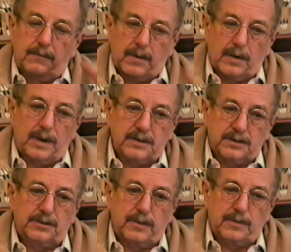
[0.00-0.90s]
we were
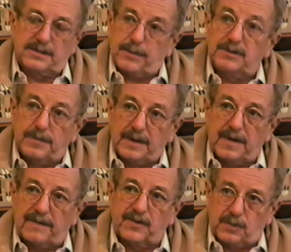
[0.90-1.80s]
supposed to be
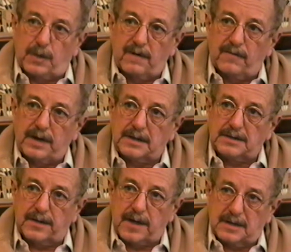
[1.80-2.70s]
there for 12
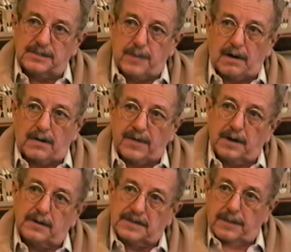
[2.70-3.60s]
weeks in the Ansbacher
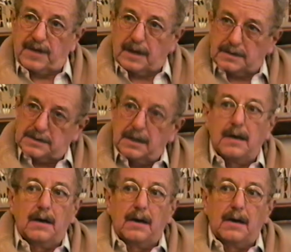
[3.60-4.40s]
Theater, and something else